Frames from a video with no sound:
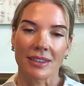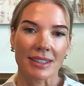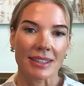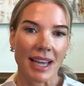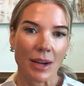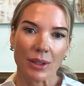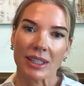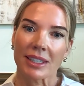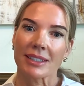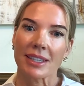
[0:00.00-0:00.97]
This is how we're
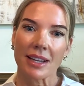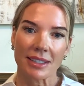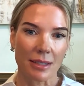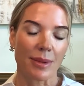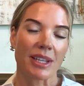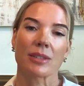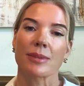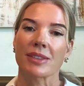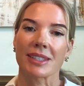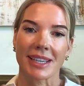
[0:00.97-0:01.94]
going to talk to the patient
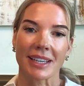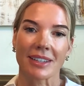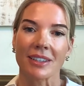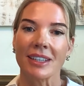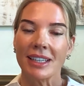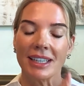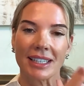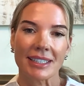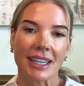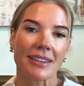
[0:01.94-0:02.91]
about the scanner
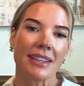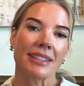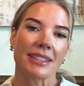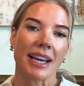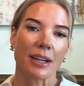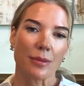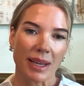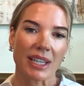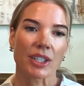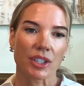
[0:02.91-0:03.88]
and take the entire
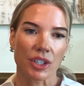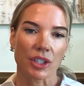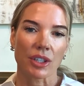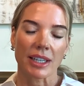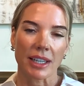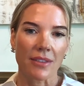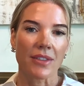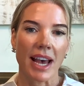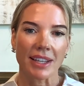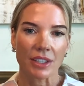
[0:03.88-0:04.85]
patient journey
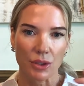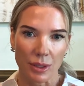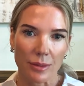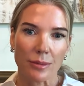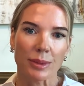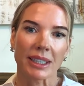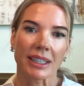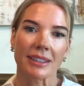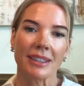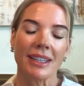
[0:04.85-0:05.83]
of that treatment
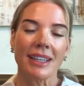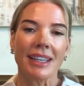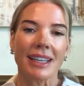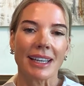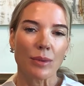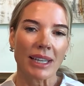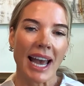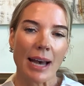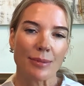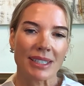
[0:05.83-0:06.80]
plan. And what
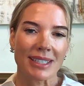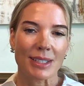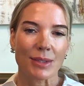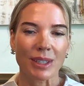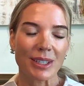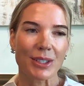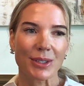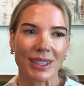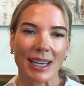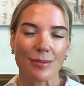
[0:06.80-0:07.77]
happens is when you
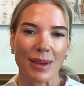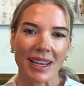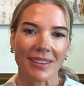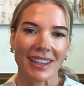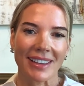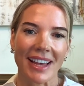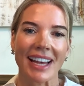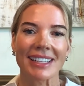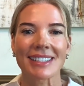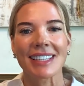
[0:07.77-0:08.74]
do a campaign like
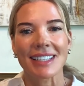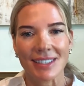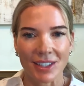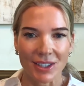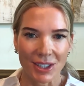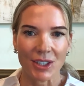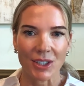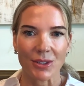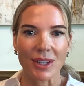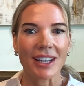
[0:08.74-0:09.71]
that, it's easier to
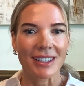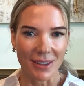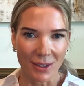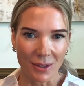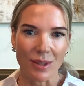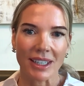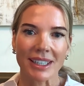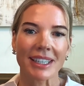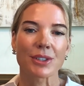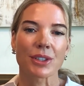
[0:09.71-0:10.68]
do another one
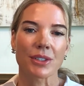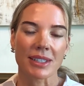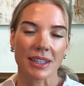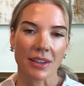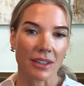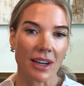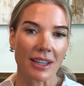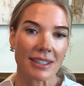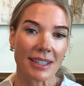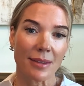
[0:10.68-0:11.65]
and introduce another
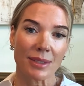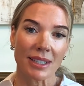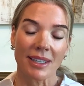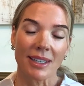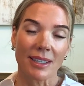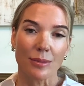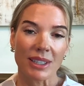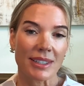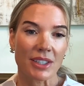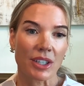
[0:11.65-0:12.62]
concept.
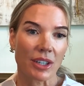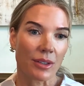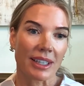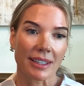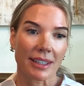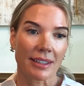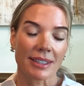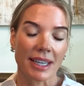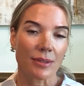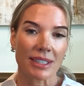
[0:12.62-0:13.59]
Plus, as you know, like
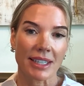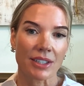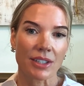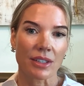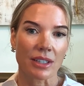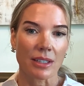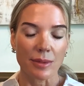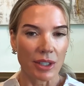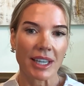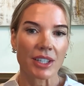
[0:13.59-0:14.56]
Dan was saying too, the
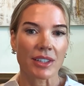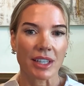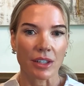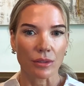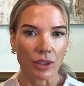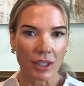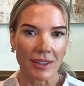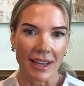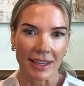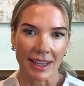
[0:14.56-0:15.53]
communication that you learn in
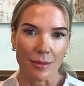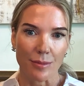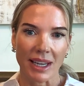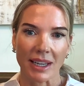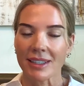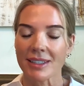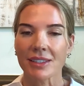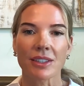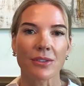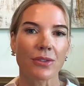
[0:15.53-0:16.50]
that campaign is
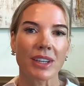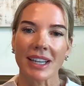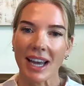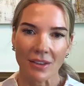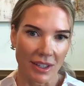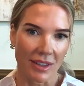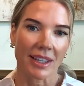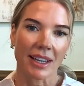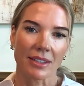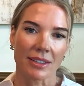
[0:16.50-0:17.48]
going to feed
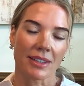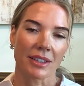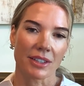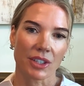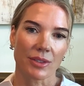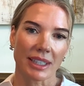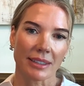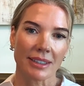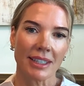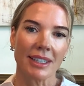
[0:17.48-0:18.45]
everything else that they're
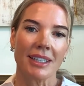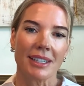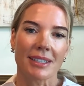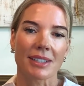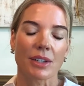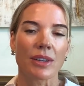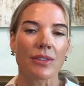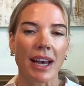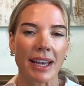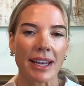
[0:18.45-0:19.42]
doing. So if
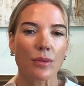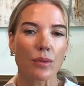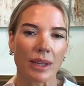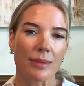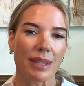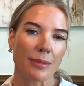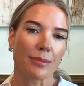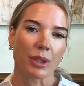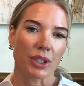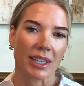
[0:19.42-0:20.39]
I had one big
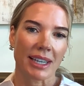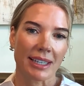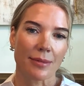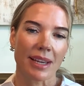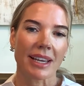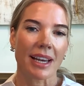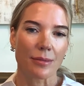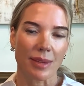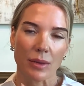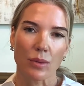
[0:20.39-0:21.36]
push that you'd make, I'd
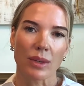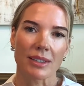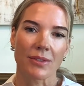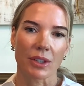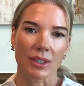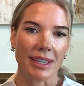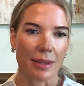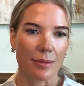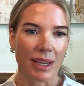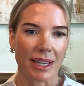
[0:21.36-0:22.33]
make one focused
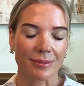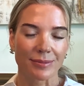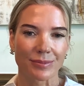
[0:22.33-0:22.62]
campaign.